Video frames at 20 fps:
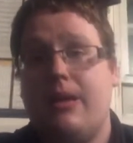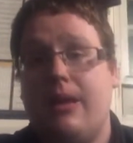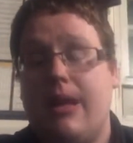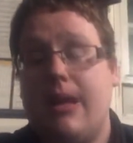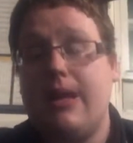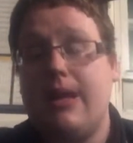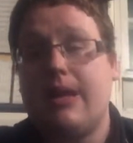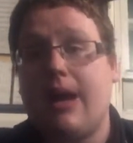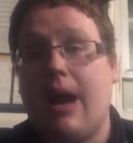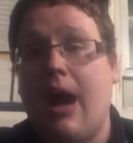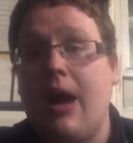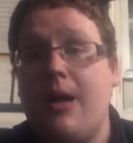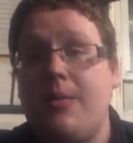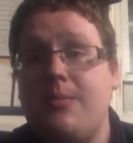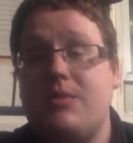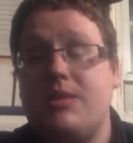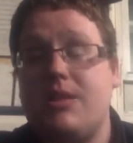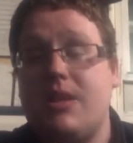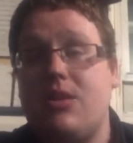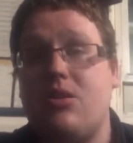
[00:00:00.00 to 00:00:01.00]
He
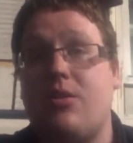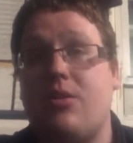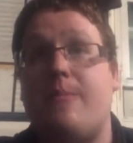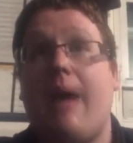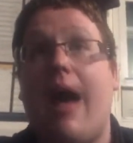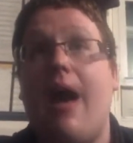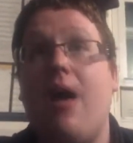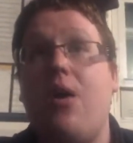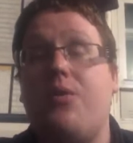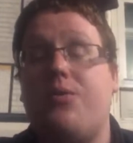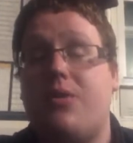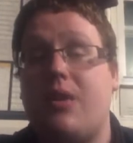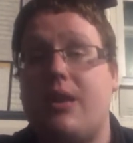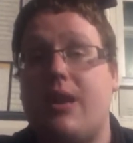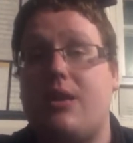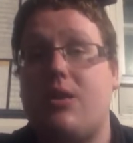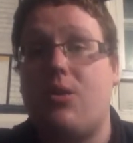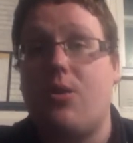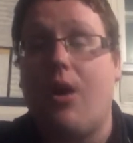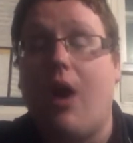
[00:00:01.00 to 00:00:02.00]
comes in your mouth and
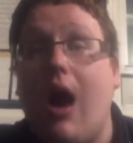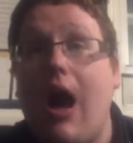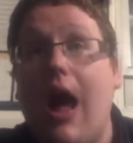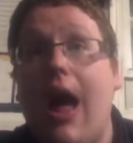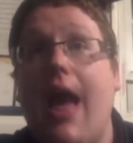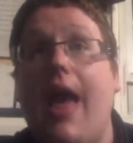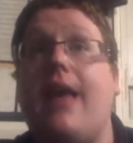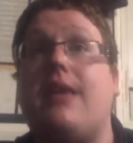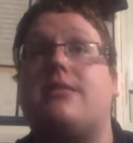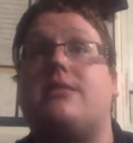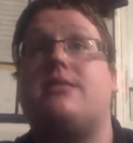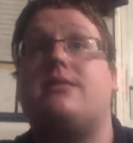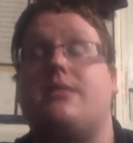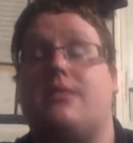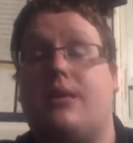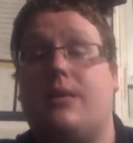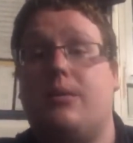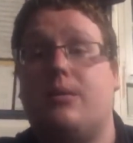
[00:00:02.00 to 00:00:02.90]
in your eyes.